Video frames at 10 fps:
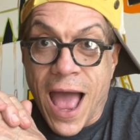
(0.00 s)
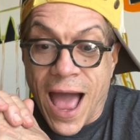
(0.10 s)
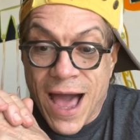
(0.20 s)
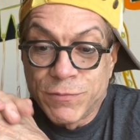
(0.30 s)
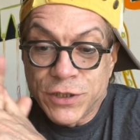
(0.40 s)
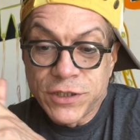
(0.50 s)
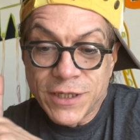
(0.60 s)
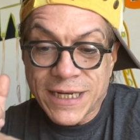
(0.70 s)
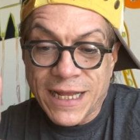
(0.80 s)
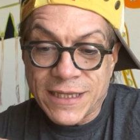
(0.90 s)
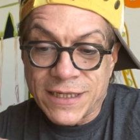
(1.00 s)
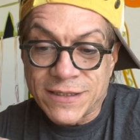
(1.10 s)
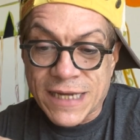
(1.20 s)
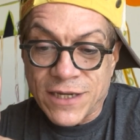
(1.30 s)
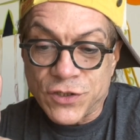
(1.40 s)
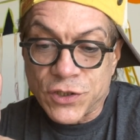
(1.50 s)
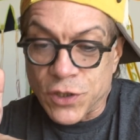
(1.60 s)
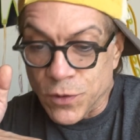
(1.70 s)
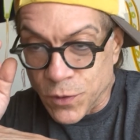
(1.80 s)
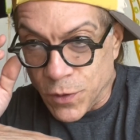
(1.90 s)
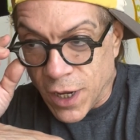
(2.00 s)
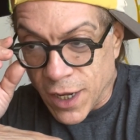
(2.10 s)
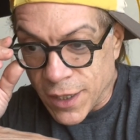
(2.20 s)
I was looking at the Sideshow